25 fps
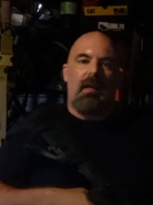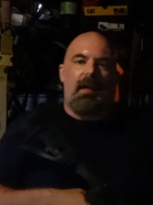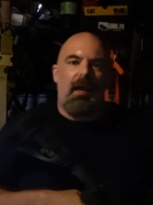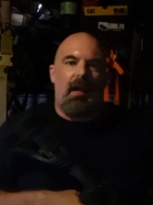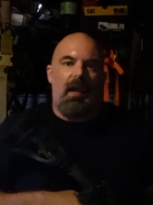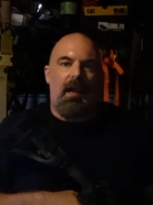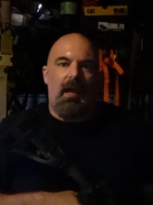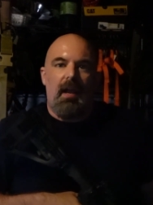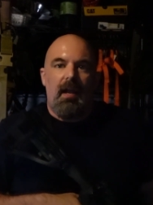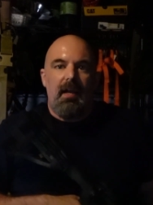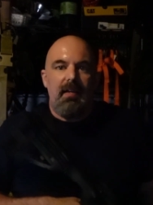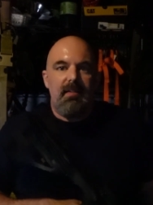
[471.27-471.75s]

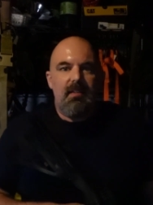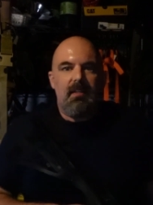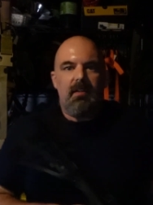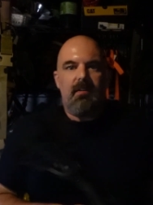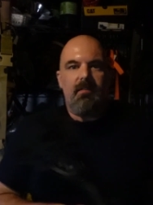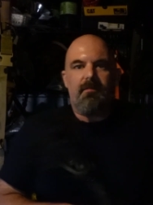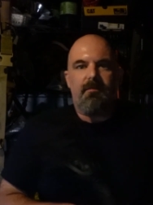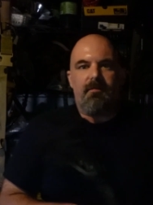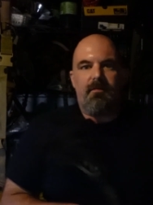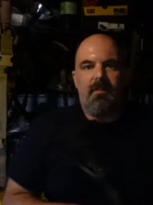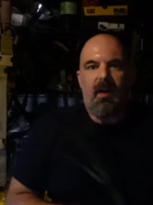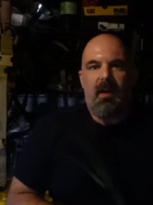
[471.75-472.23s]
And I didn't
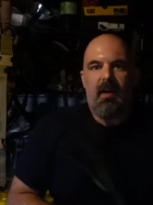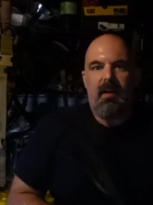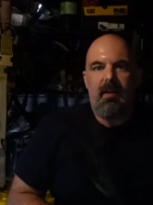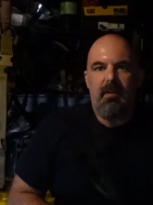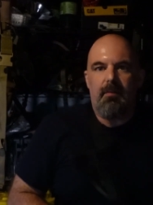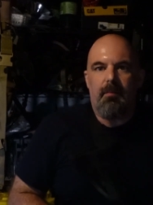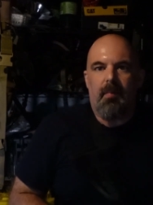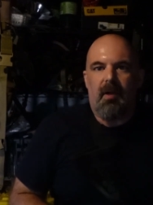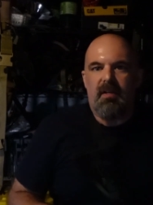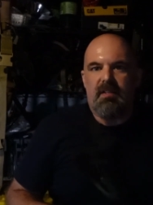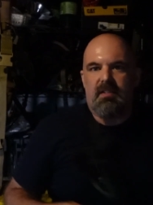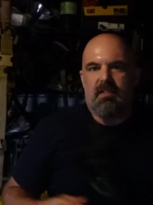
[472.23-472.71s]

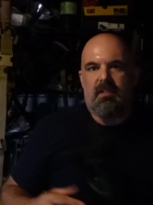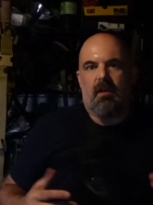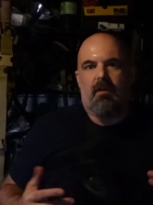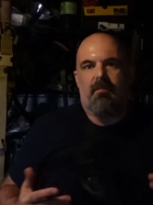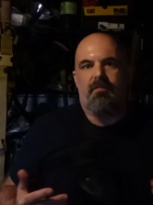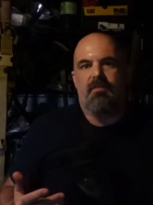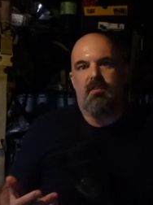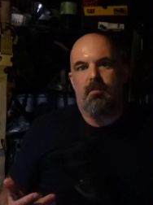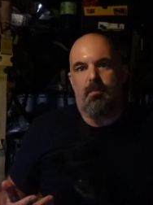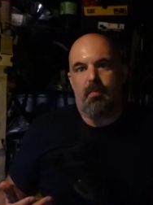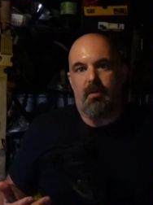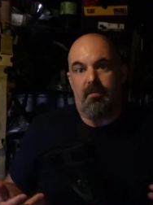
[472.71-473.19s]
find
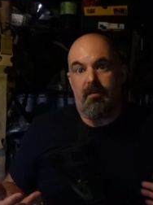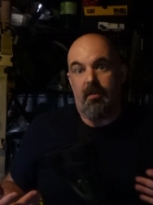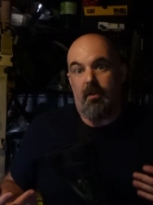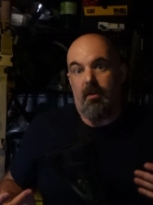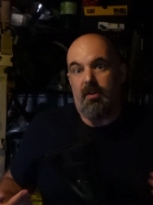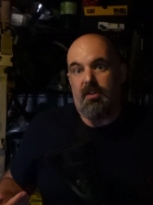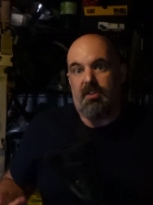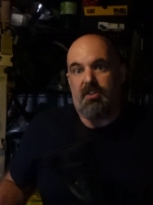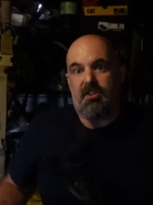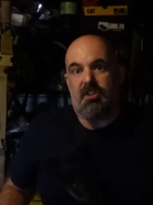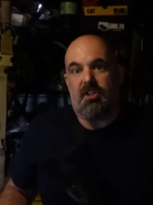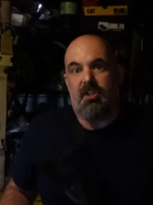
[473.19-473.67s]
myself to be
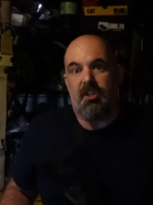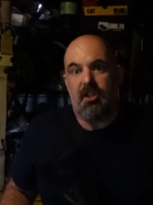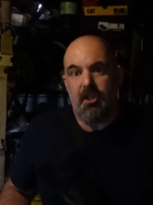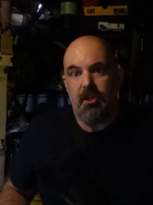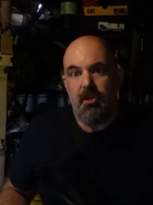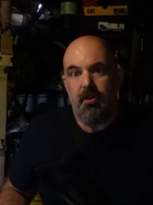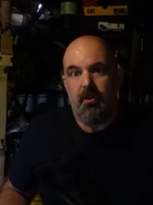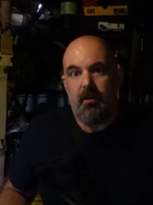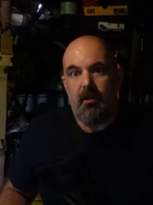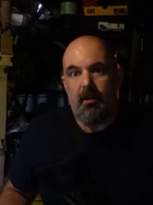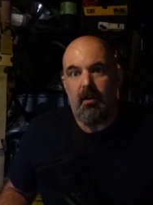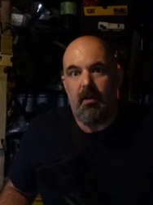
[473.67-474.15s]
very
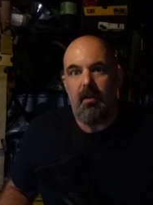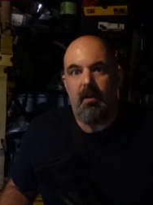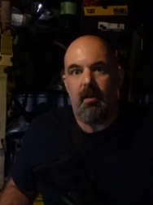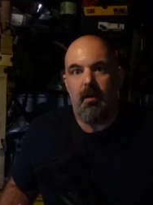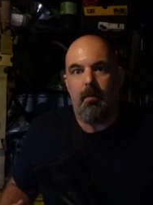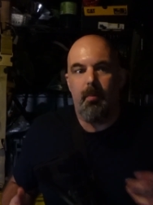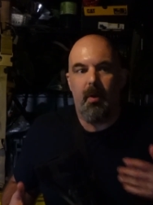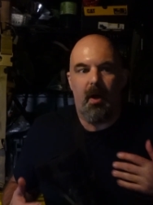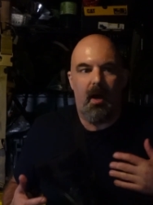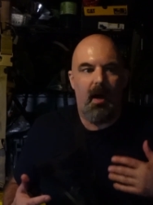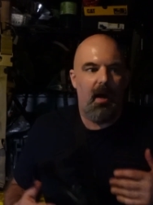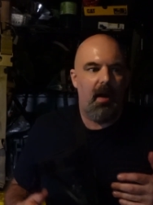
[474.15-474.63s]
secure
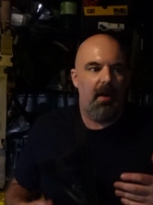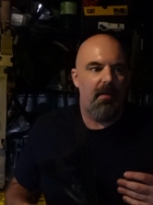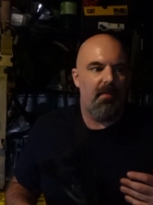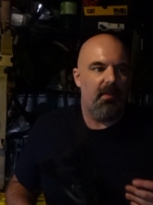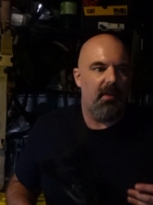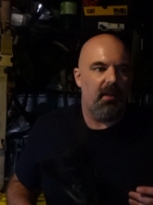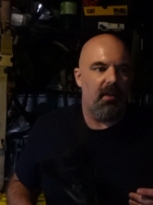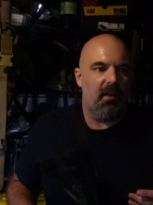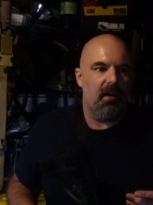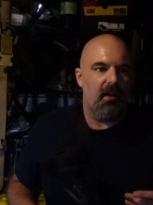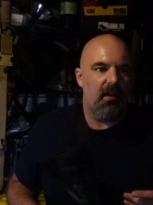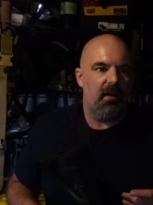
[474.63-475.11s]
behind
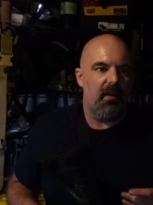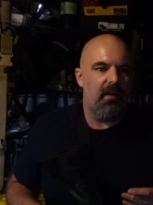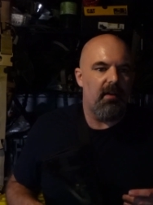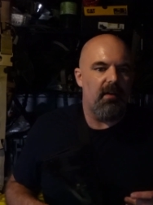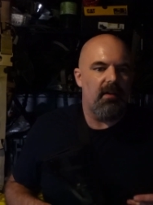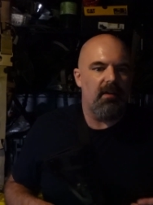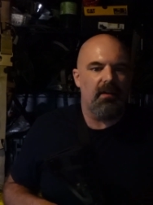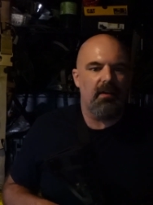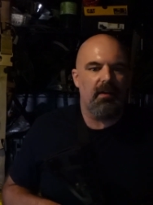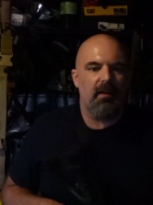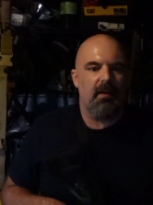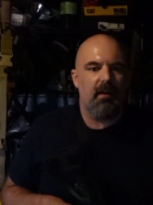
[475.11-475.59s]
the gun.
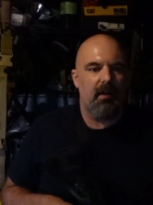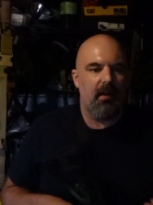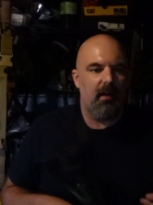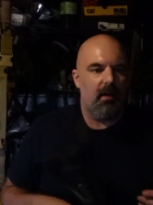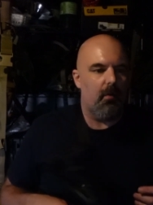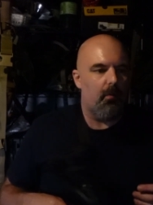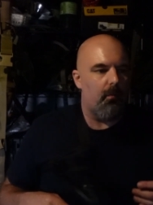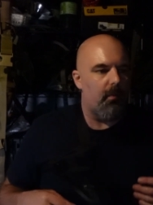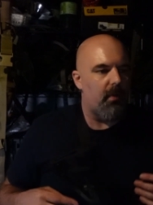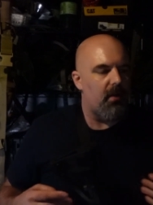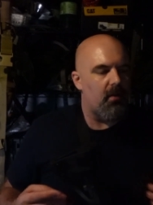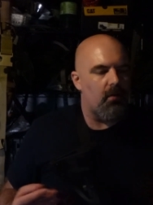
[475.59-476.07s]

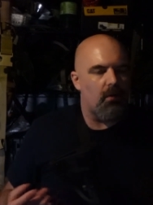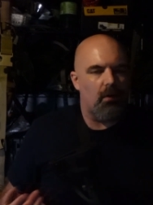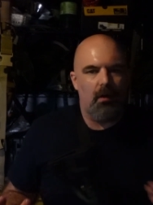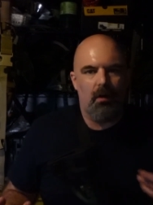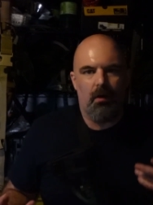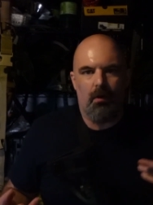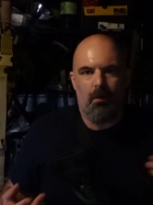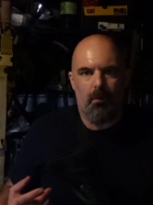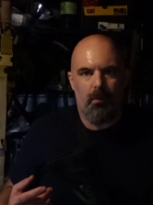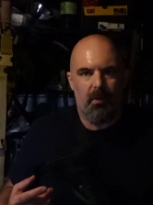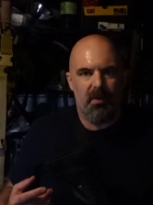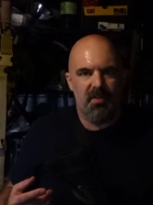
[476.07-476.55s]

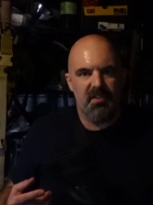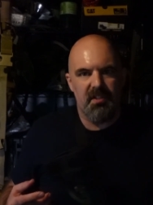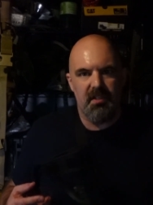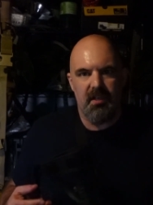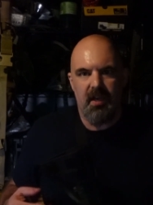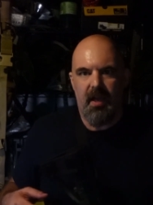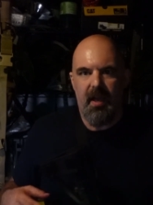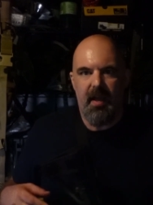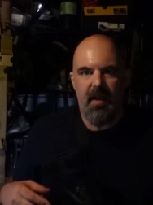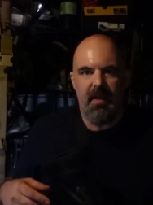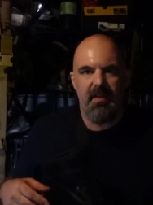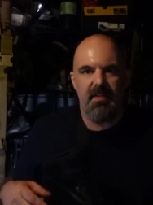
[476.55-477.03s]
Recoil wasn't
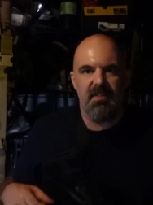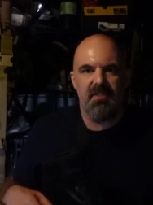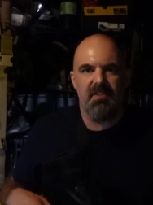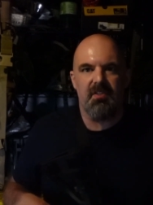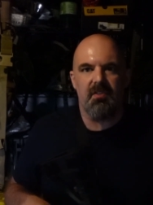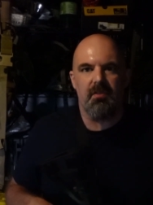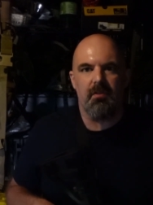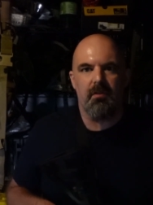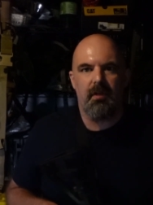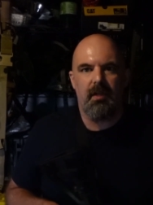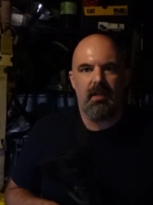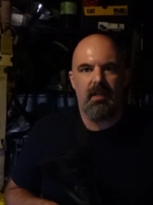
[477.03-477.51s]
as
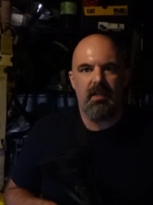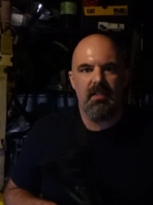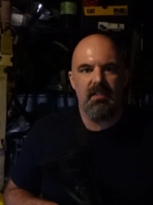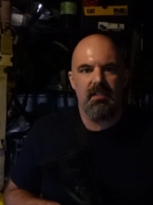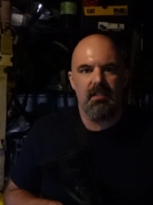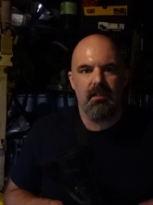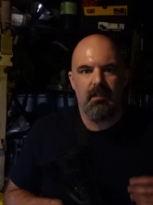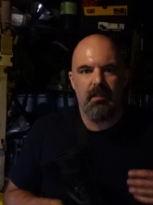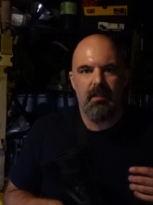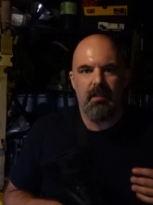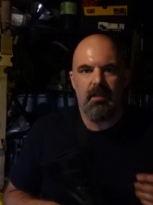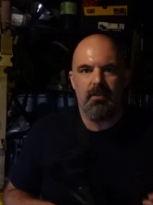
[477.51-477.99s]

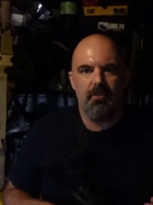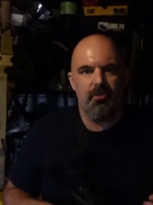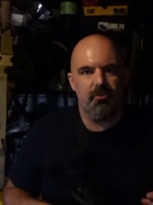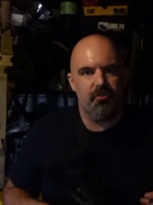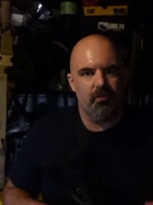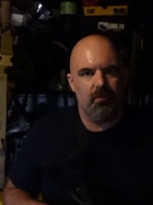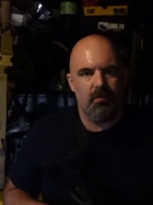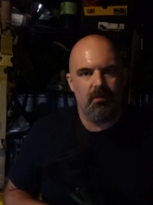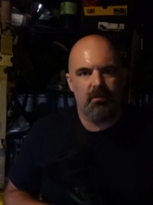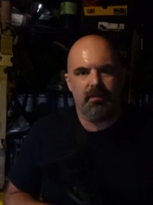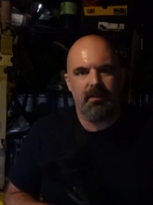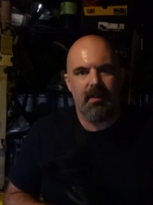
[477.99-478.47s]
easily
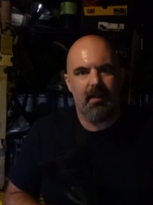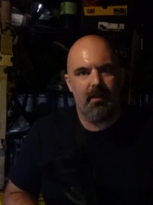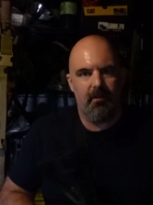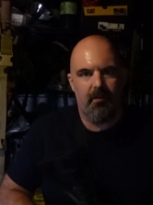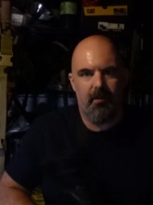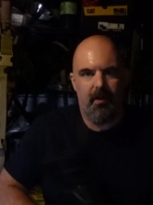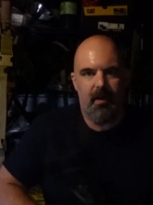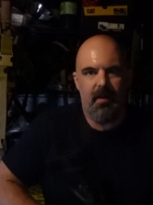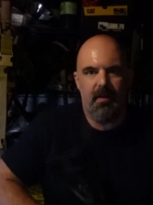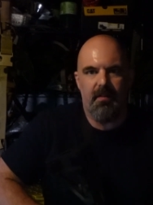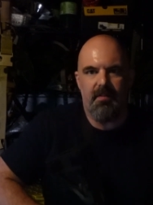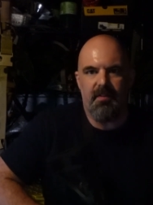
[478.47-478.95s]
controlled. Now,
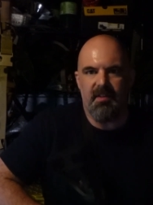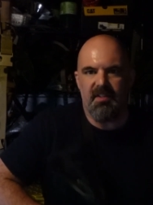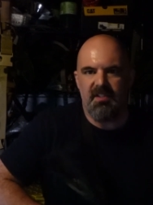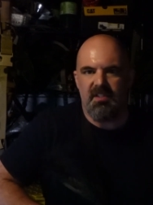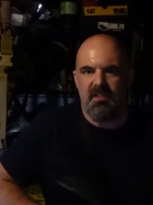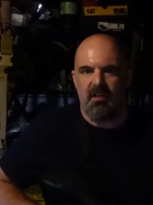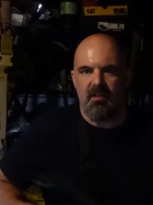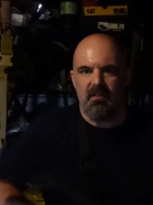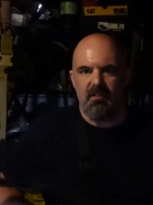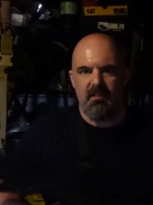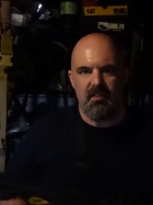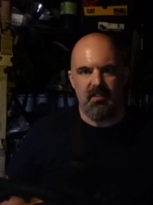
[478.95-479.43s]
granted, this
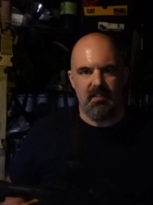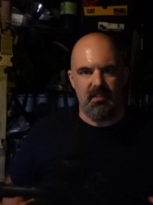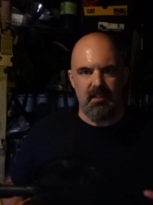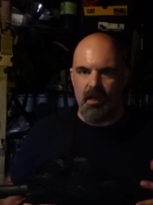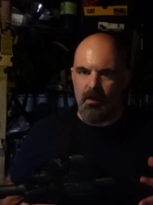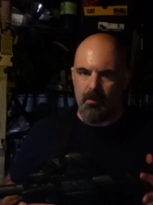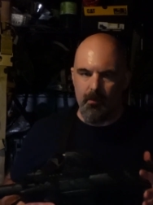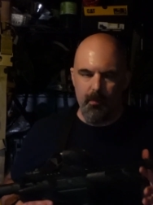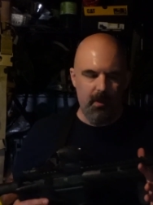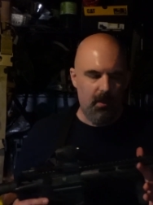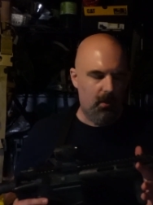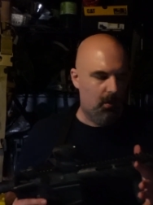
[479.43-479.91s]
gun does
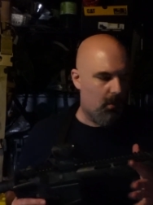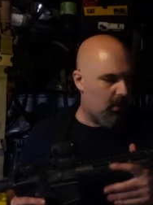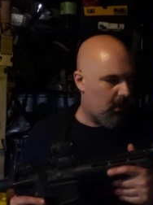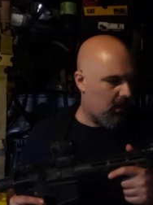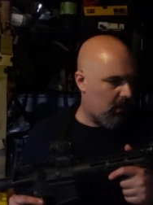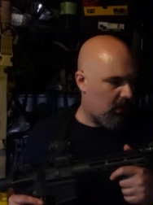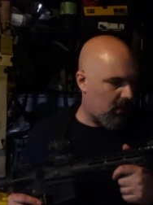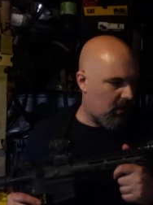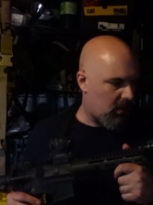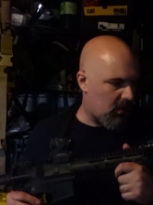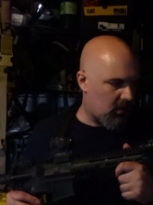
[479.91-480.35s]
not recoil a